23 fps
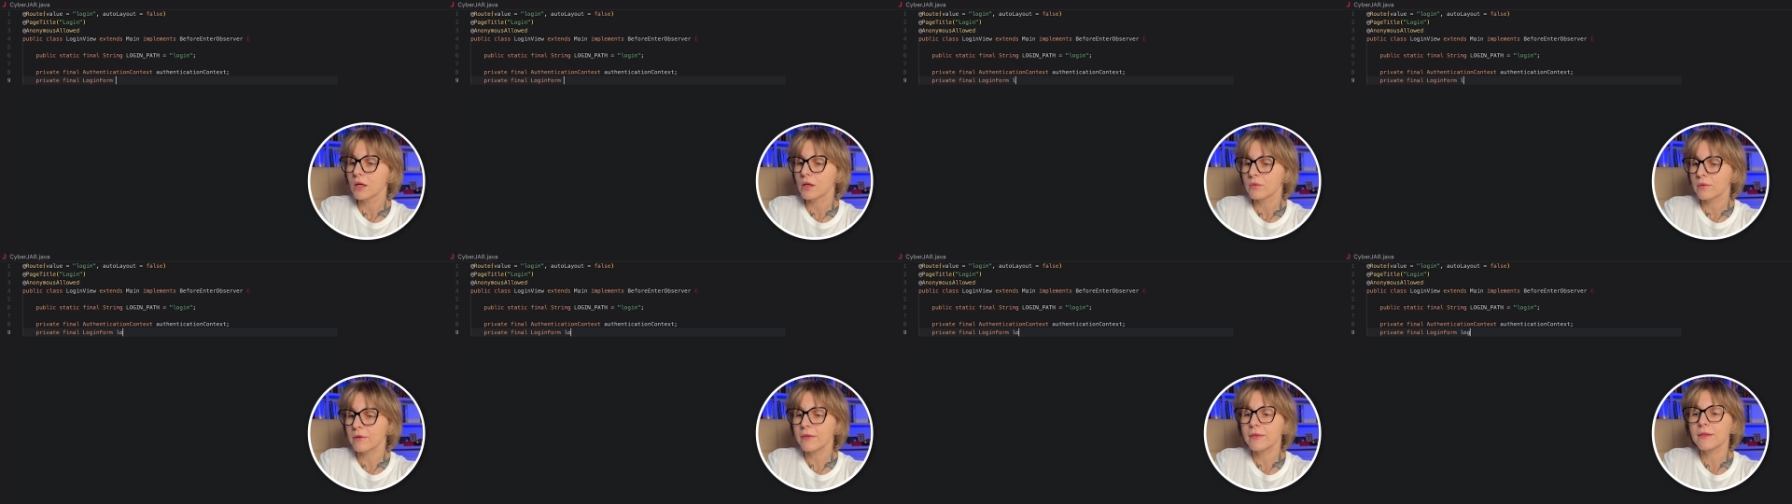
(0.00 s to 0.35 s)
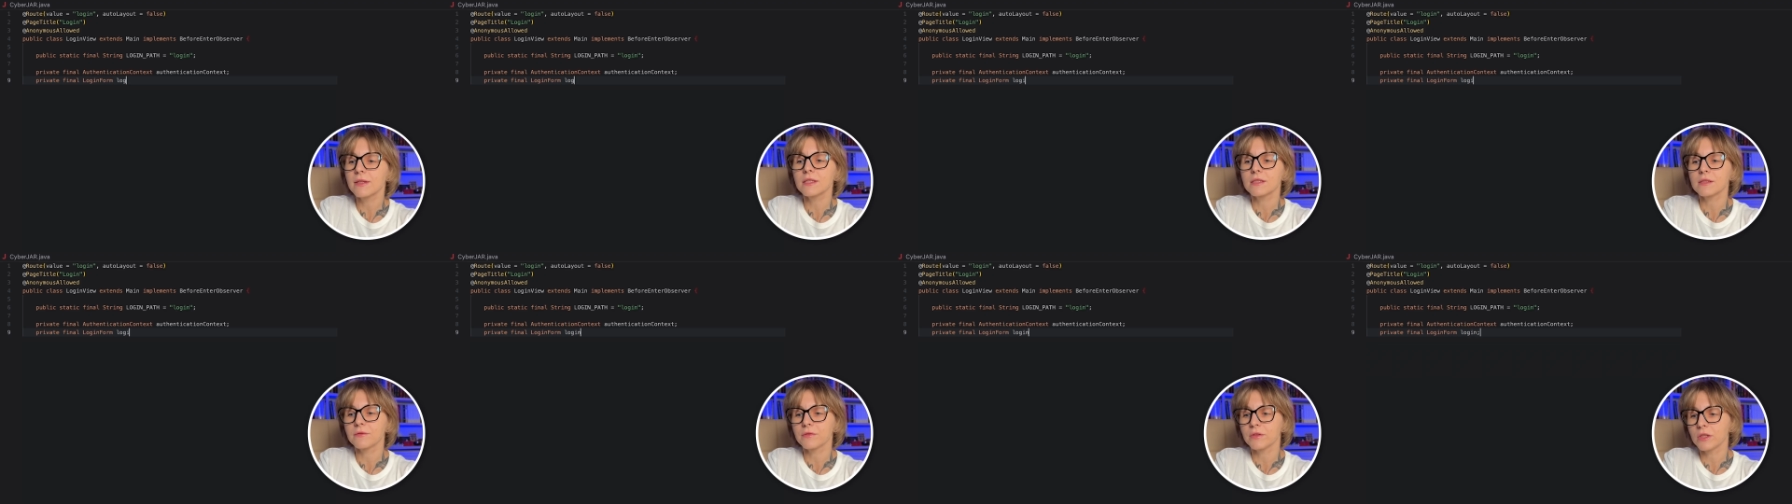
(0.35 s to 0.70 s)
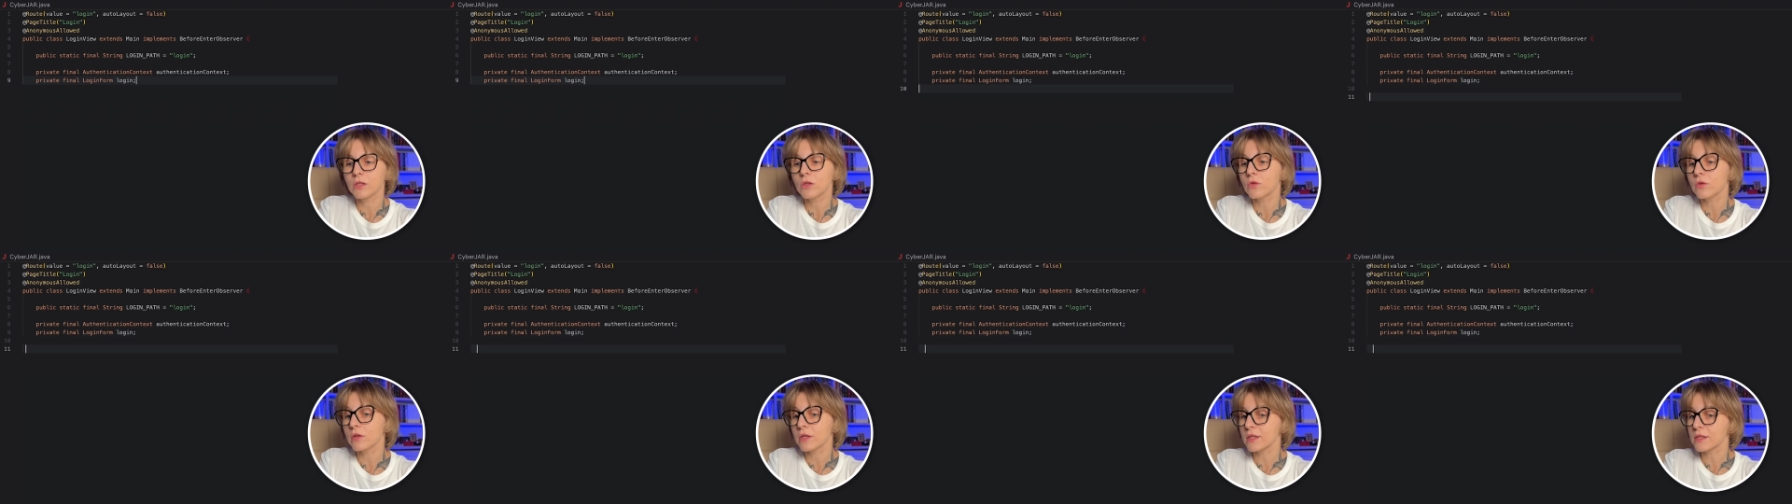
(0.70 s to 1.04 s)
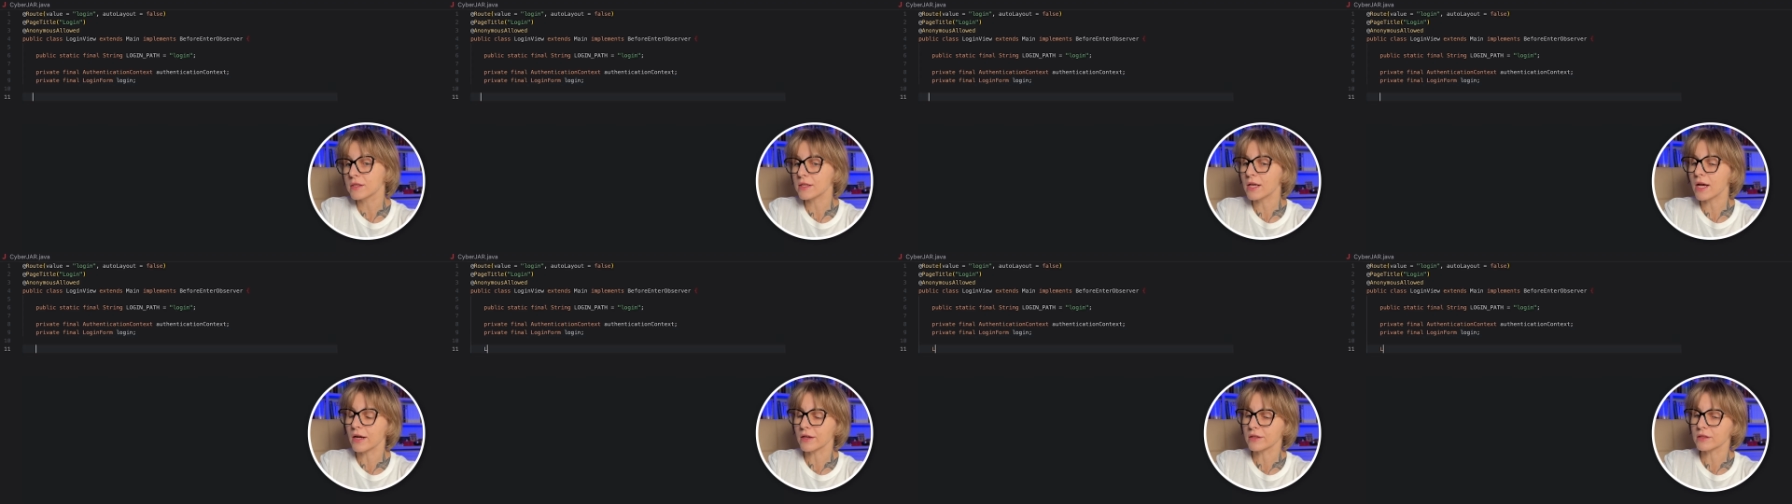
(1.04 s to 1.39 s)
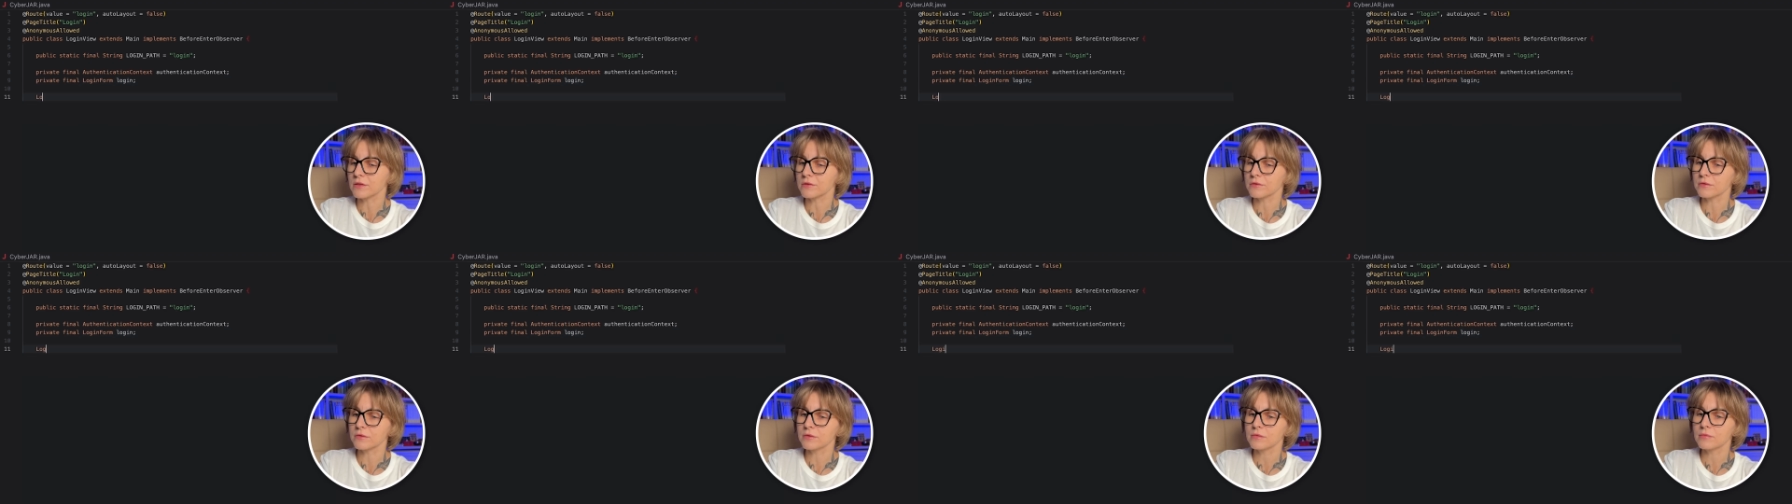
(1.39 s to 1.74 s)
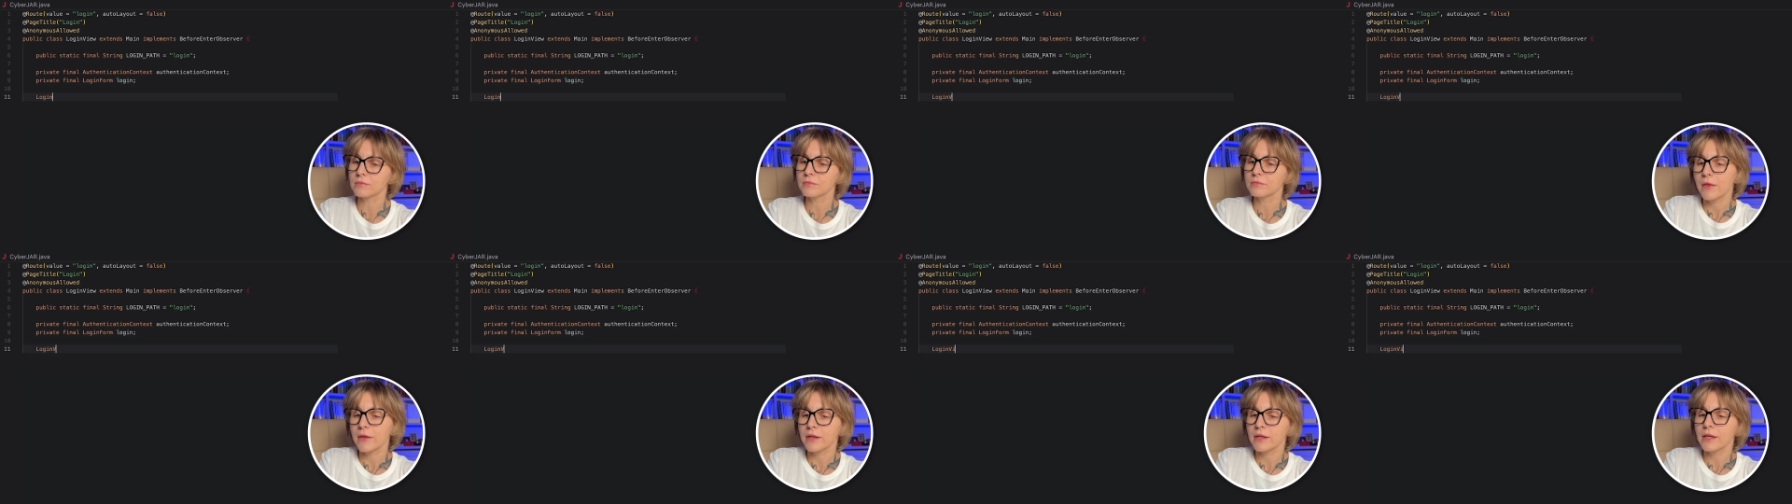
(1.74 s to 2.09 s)
when this view is active.
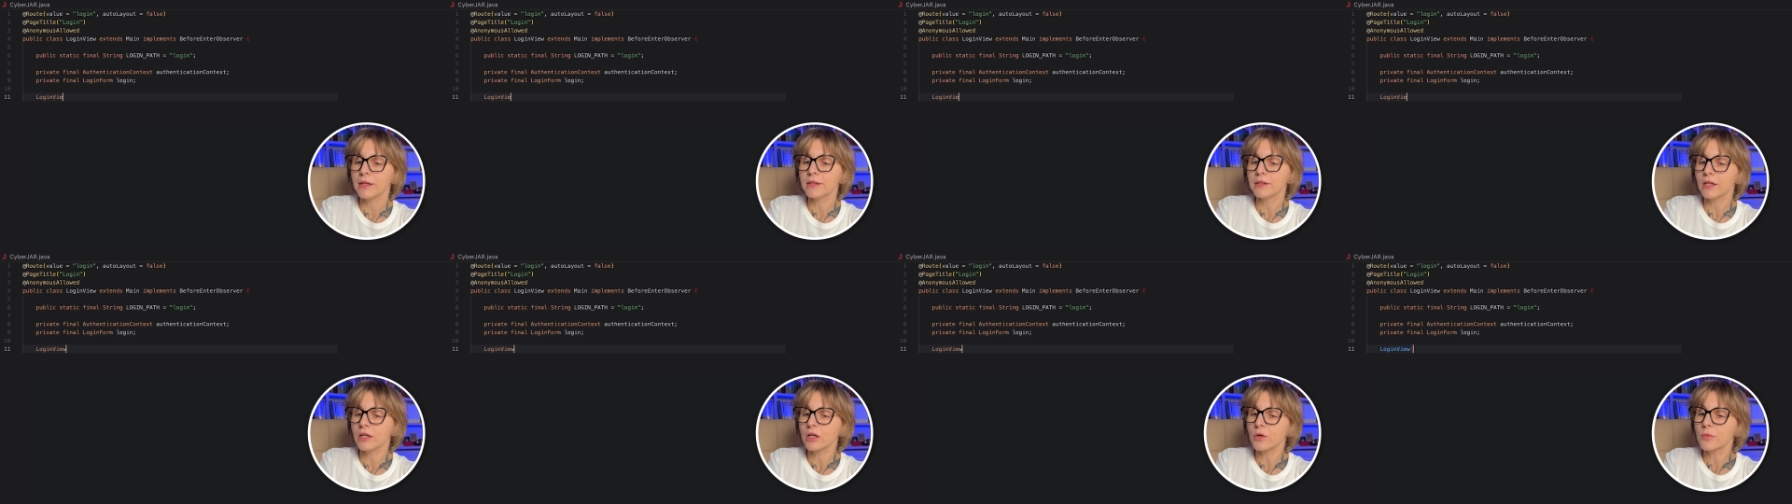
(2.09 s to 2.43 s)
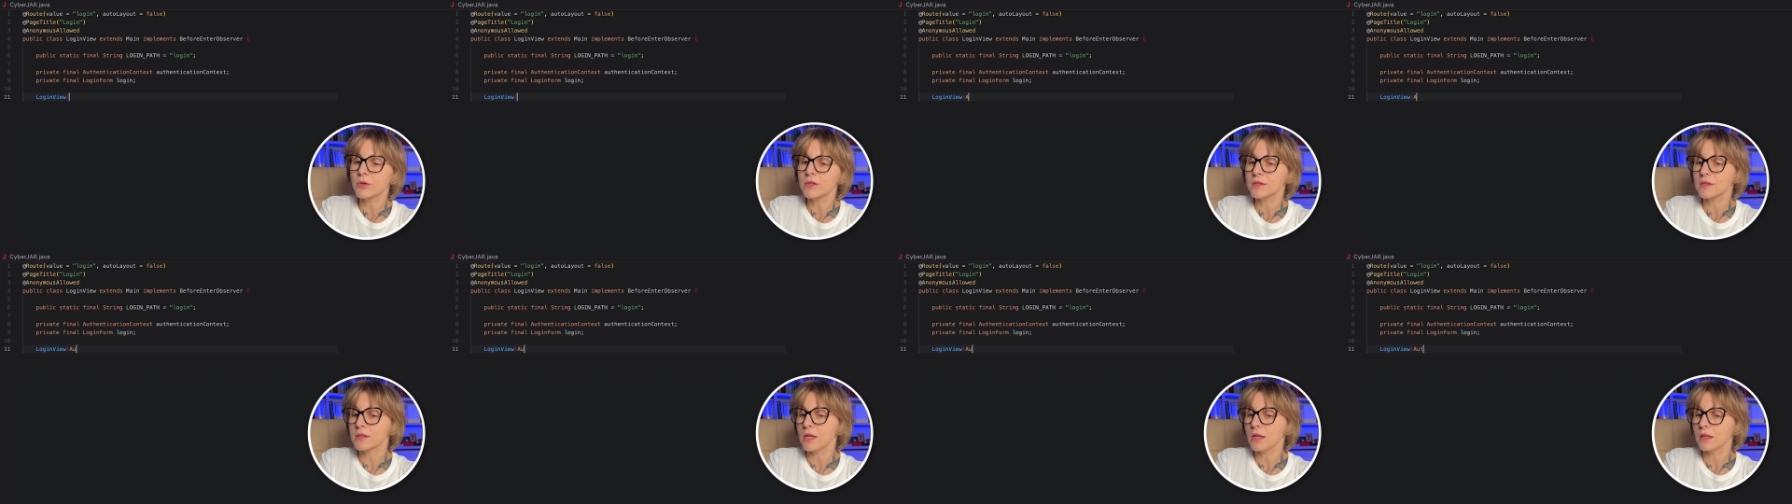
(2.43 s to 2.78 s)
The anonymous